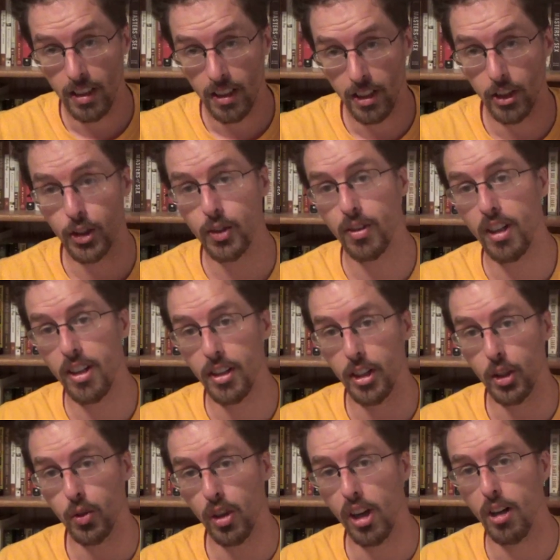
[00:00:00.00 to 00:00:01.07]
his friend
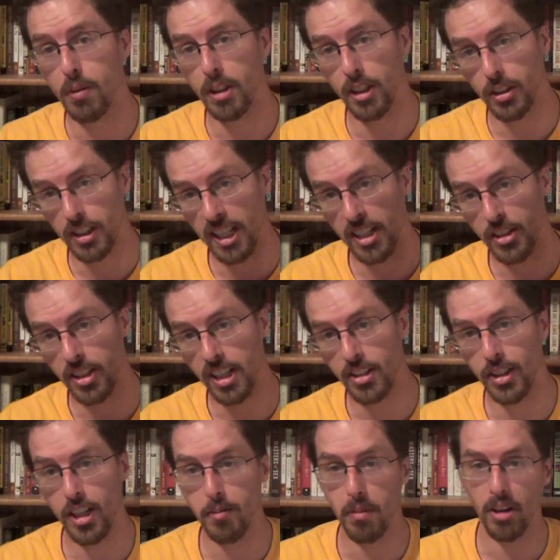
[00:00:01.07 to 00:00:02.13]
as well because of that sex
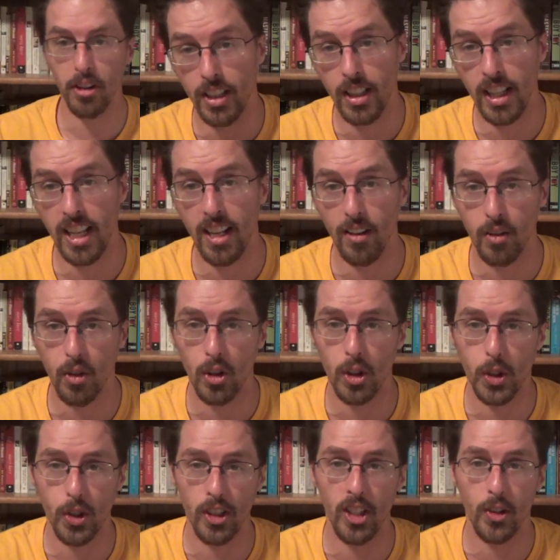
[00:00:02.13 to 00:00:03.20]
tape. And of
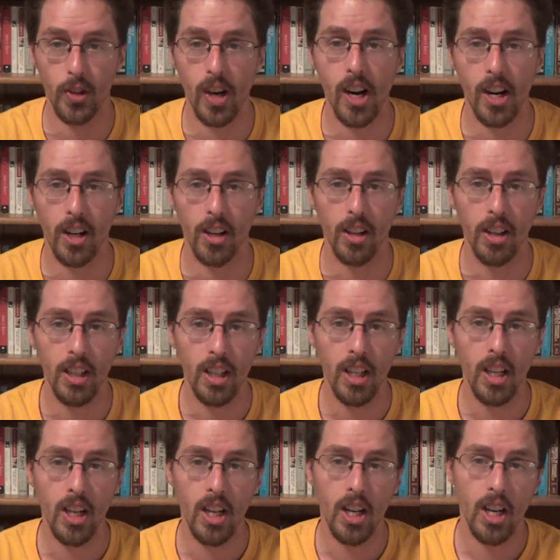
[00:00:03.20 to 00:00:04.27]
course, during the trial,
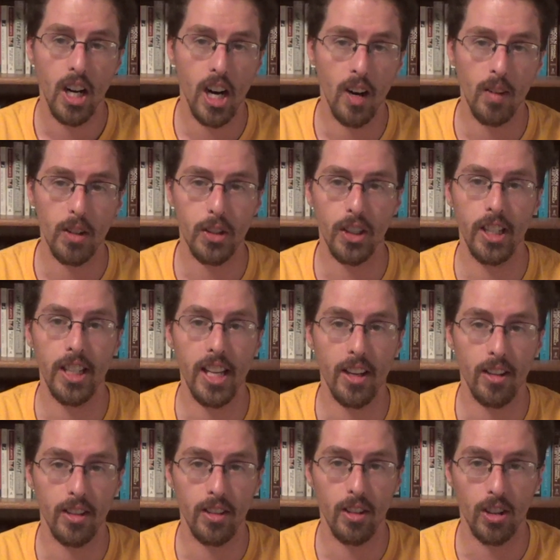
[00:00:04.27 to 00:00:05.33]
obviously, they,
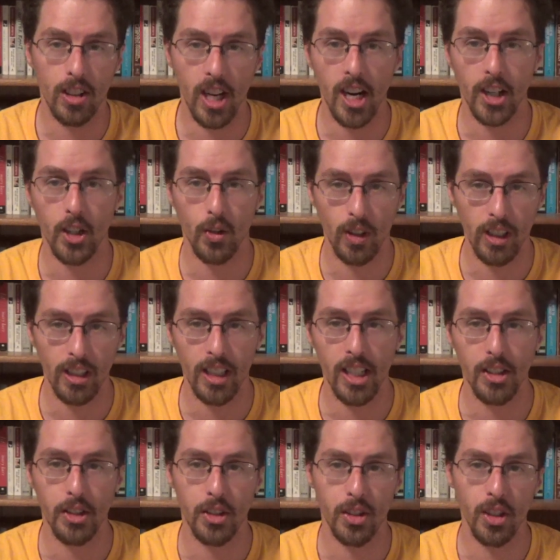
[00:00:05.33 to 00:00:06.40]
Gawker
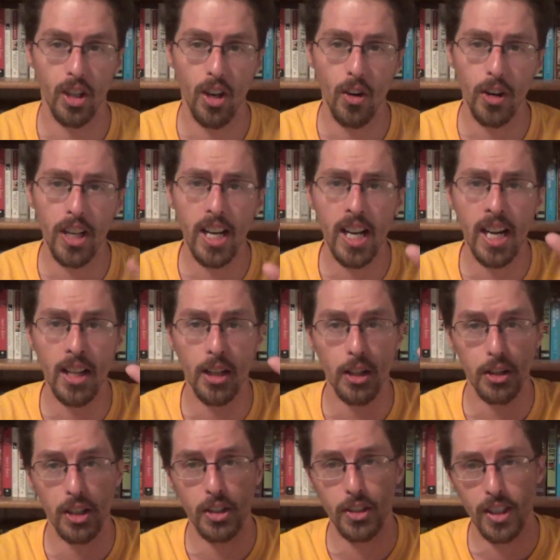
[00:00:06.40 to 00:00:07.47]
realizes, oh yeah,
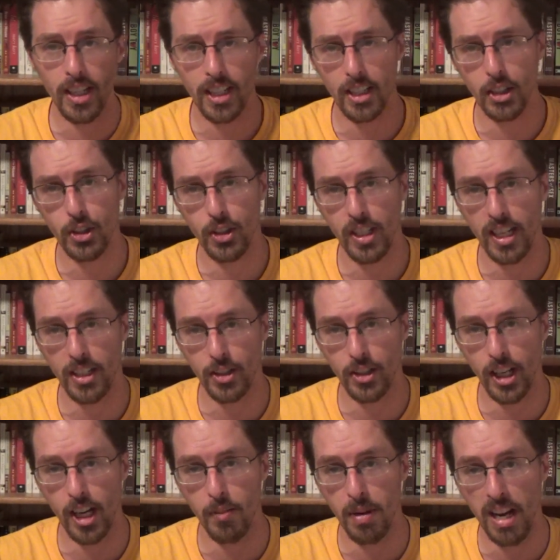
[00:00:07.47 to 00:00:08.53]
there's a second sex
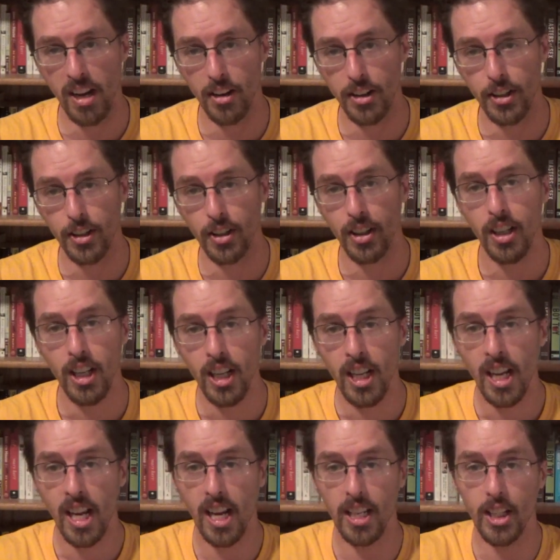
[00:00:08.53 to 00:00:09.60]
tape out here.
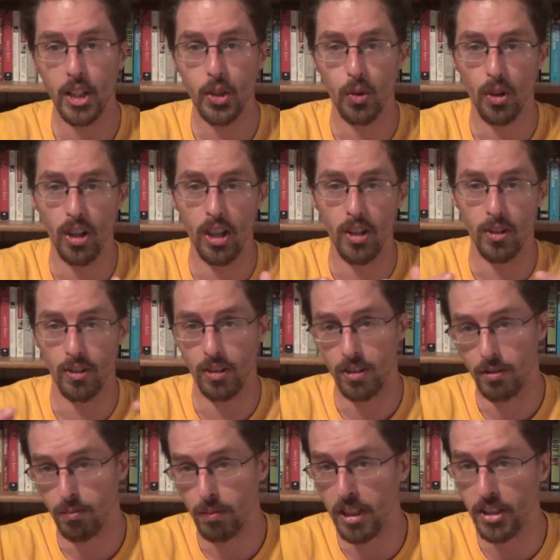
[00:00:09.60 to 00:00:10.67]
And this one
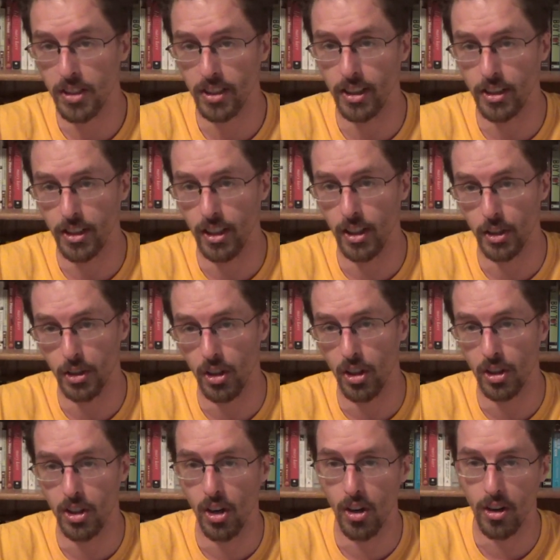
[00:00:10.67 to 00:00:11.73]
basically shows
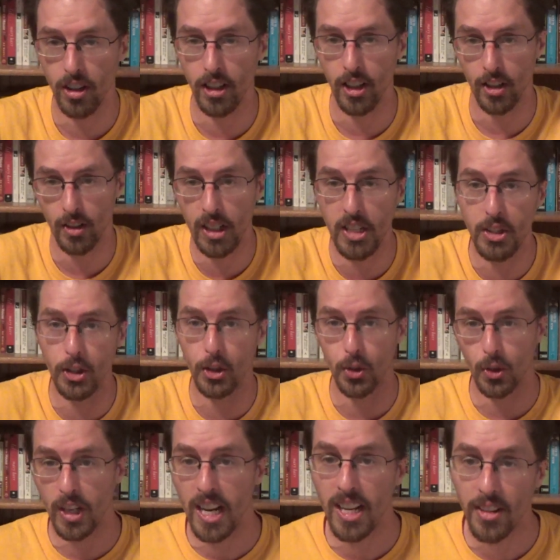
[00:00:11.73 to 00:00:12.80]
Hulk Hogan a racist
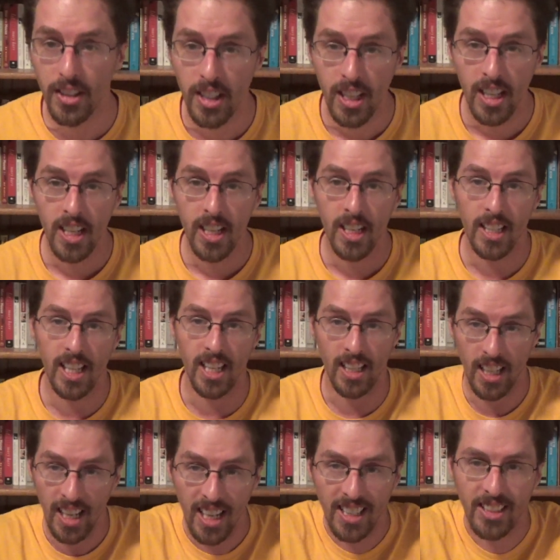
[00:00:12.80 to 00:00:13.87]
rant that
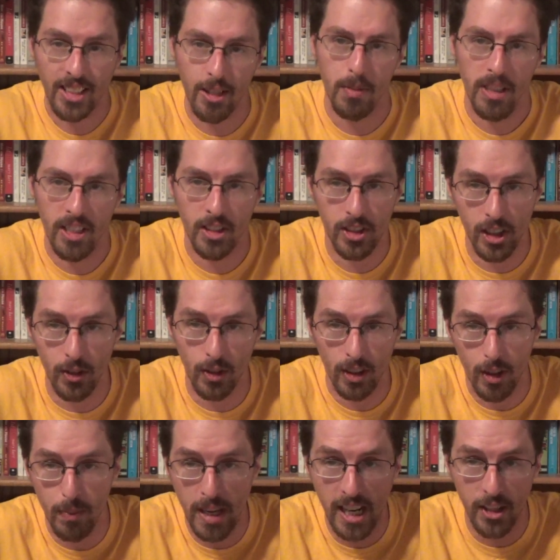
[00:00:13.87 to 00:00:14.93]
cost him his goodwill
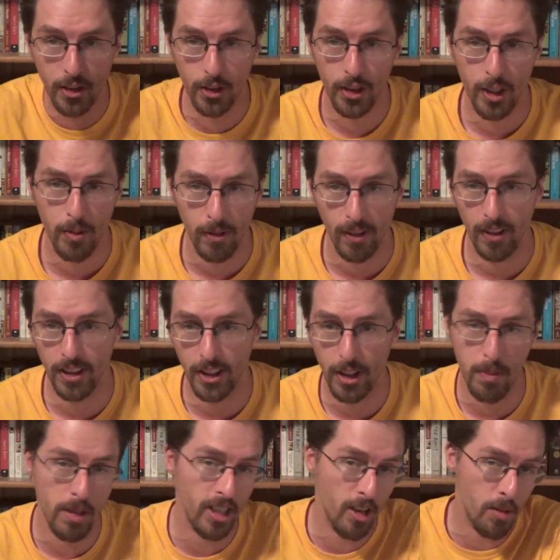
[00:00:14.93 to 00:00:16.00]
ambassadorship with the
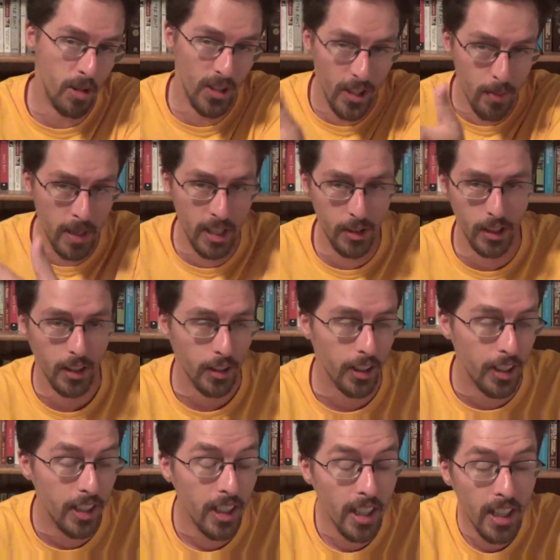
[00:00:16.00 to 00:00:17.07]
W W E, basically.
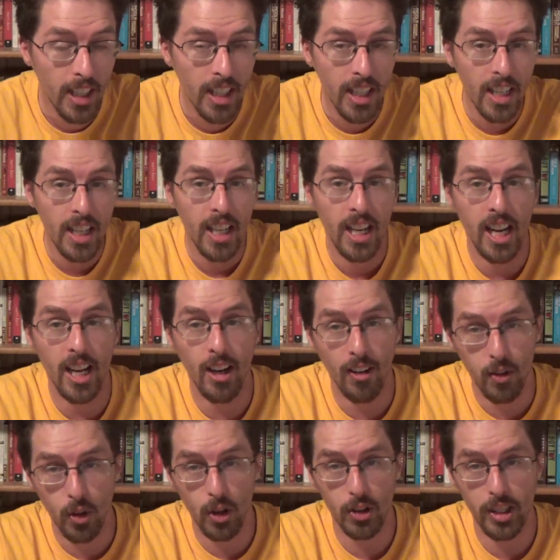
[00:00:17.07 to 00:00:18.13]
And of
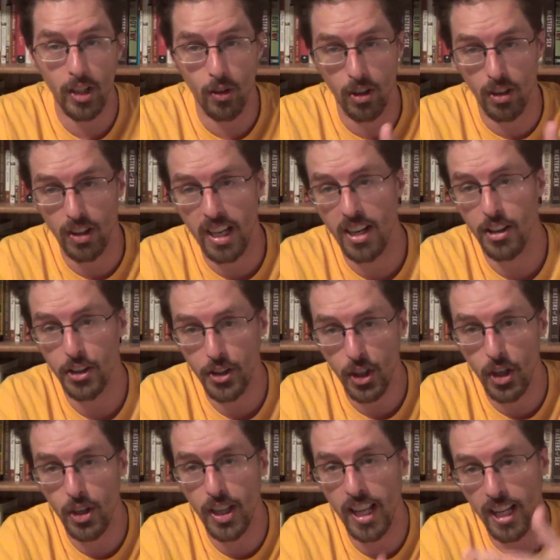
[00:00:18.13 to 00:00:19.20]
course, they weren't allowed to show
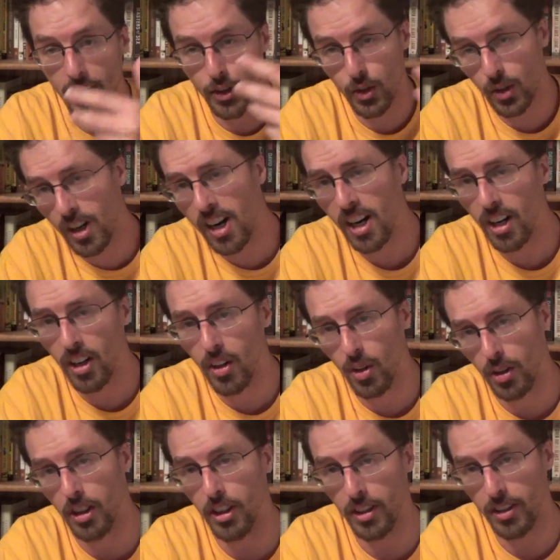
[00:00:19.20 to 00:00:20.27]
you that at trial,
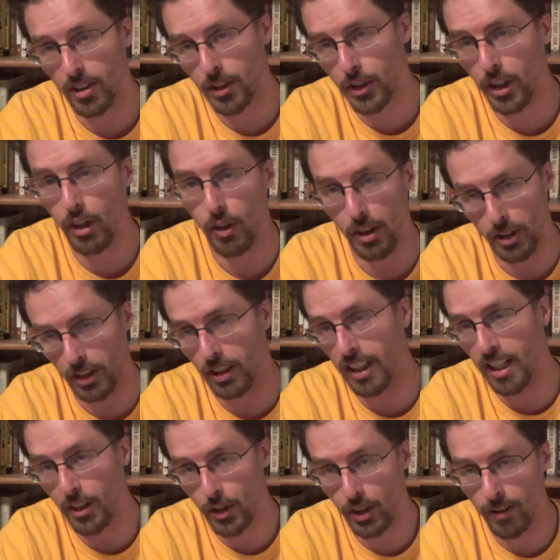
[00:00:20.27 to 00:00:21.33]
or the jury wasn't
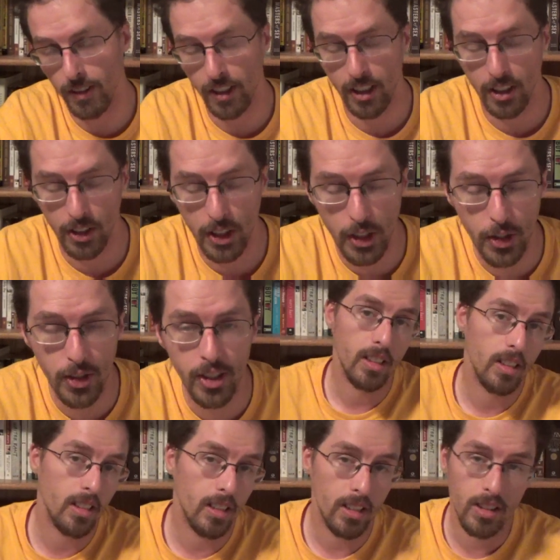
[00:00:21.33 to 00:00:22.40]
allowed to at the very least.
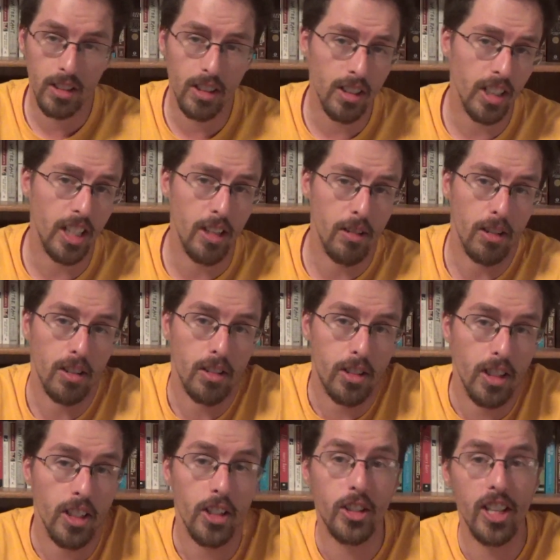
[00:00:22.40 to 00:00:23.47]
Clearly,
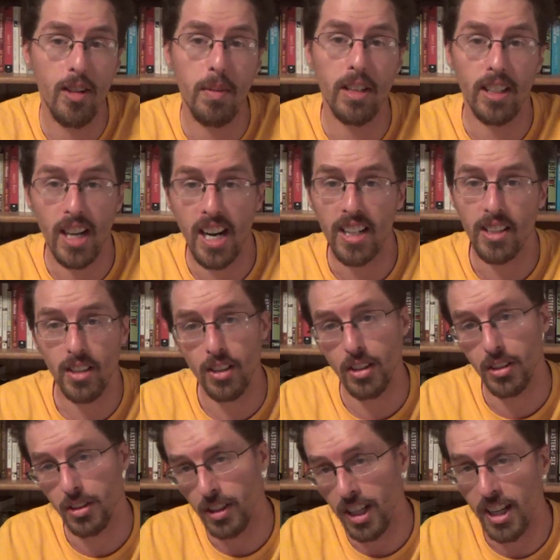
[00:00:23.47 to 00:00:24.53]
should this have been
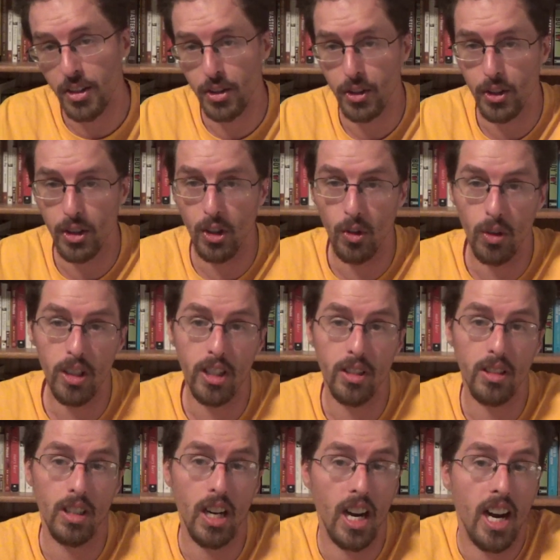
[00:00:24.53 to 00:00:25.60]
Gawker's lawsuit to win?
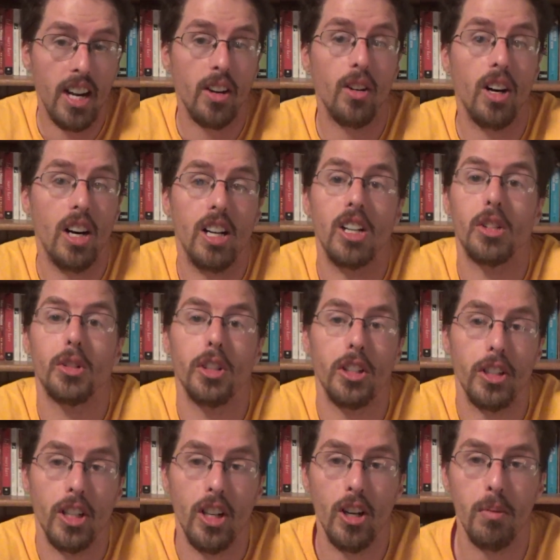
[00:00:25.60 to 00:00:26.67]
I don't honestly
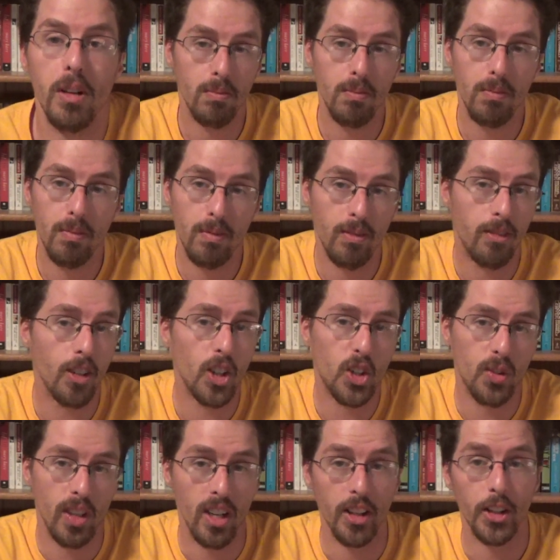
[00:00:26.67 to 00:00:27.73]
know, but first
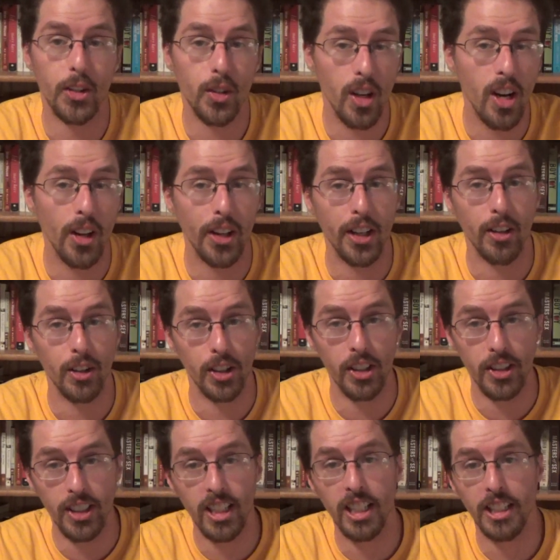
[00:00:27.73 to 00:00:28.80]
of all, the trial here was
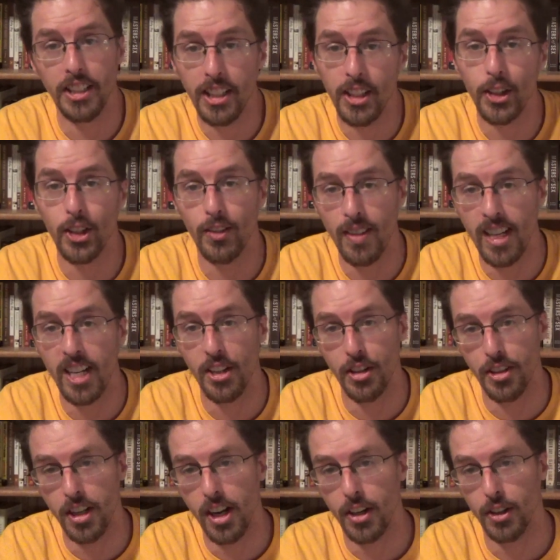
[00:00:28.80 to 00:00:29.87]
a disadvantage
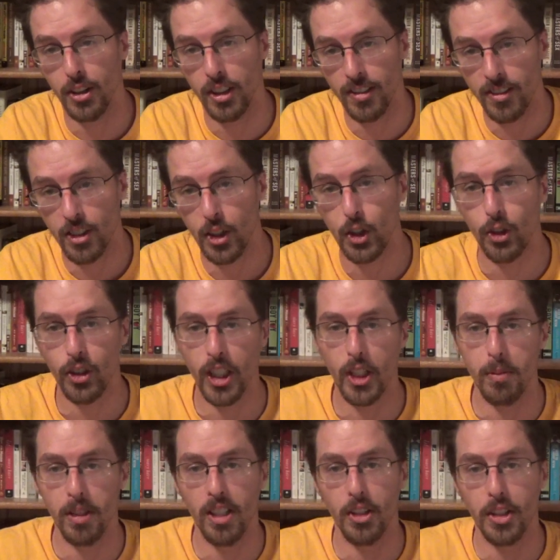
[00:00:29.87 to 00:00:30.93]
to Gawker in the first place
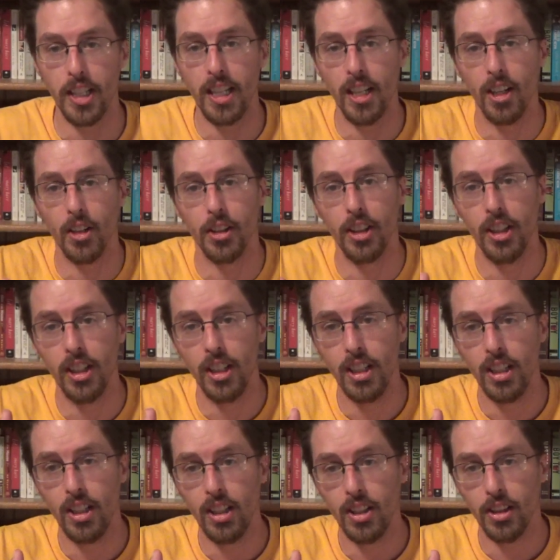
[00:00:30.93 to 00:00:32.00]
because they held
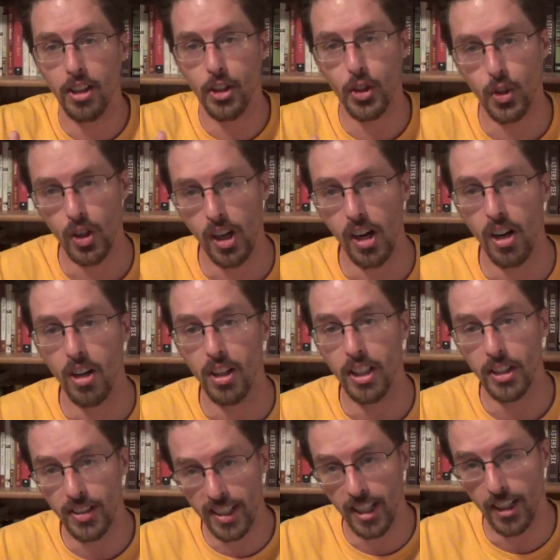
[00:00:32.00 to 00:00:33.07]
the trial
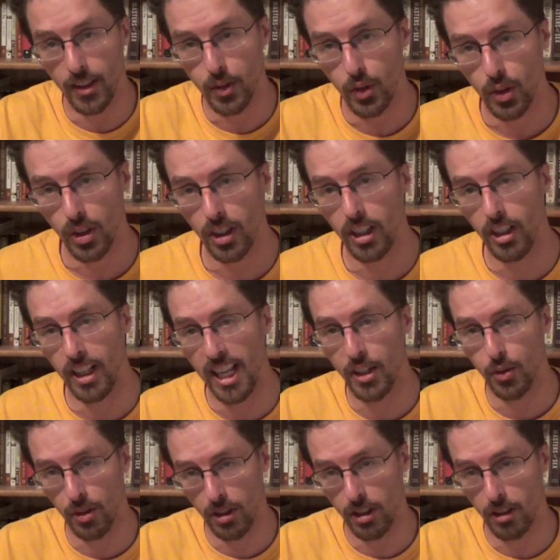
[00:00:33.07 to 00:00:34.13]
in South Florida.
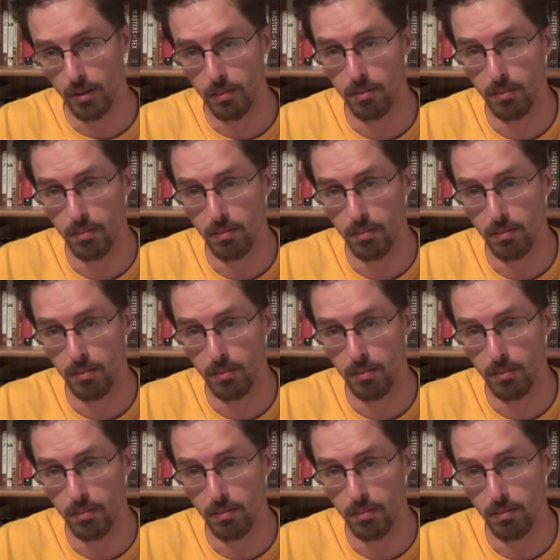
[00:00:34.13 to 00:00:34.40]
That's where